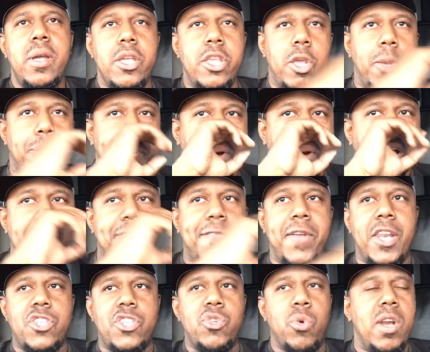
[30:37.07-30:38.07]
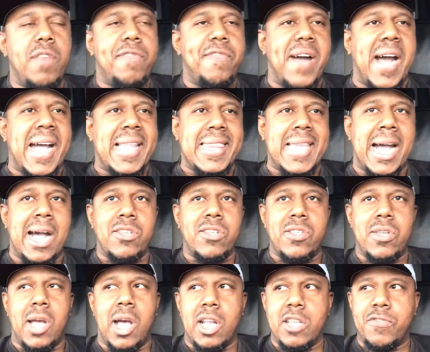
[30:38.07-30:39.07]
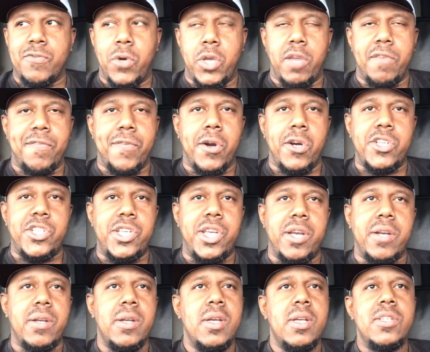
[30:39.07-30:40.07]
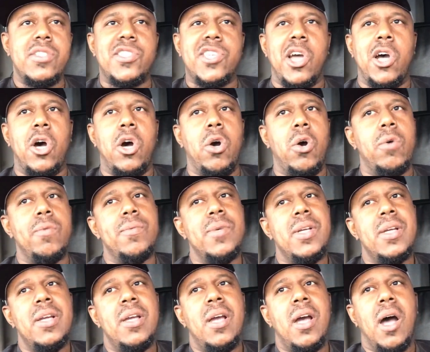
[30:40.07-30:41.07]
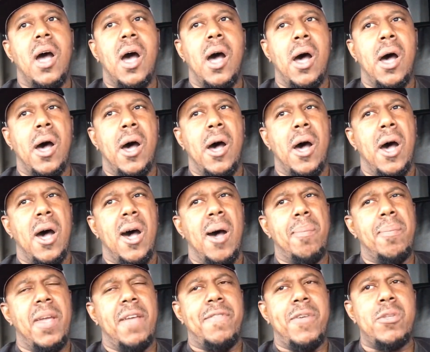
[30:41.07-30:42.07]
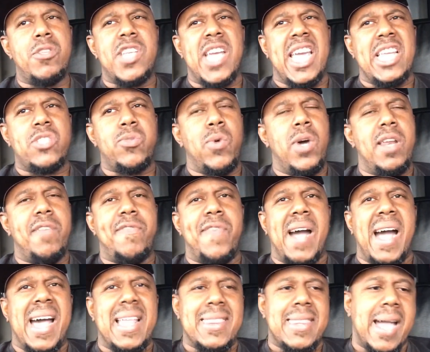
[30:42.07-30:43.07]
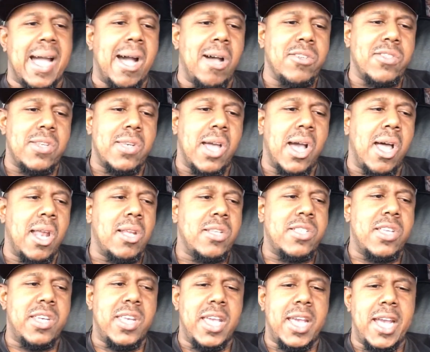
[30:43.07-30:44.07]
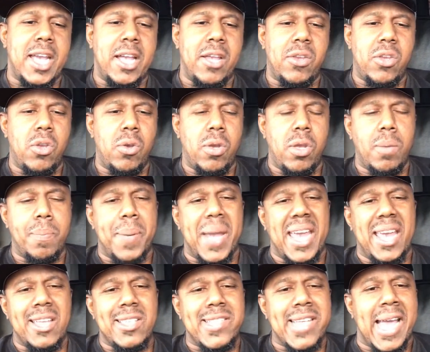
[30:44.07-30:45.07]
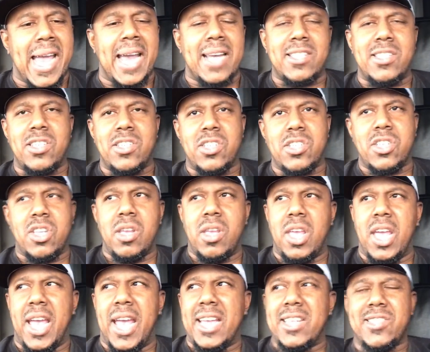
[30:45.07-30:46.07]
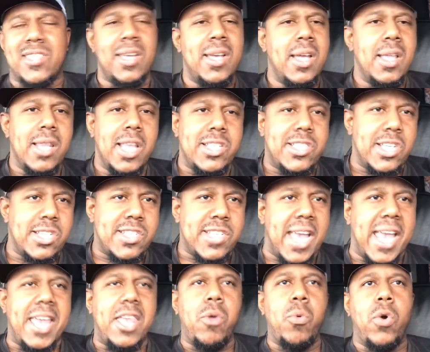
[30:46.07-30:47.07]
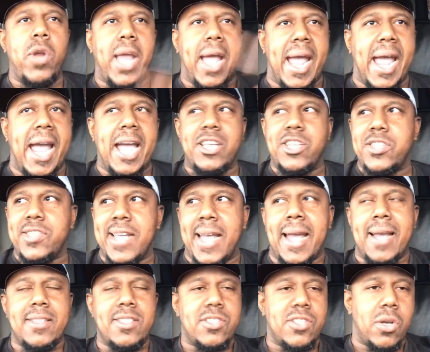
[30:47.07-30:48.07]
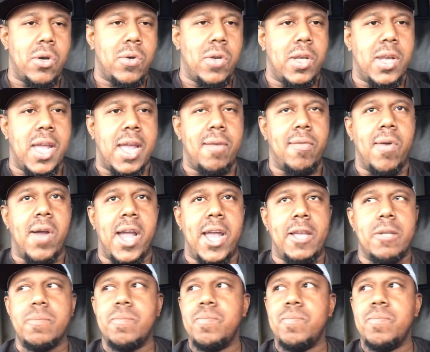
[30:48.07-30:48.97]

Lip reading: You profited $25,000 for your first year. So if you take $25,000 and then you pay your taxes, let's just say you want to add your taxes on to that, right?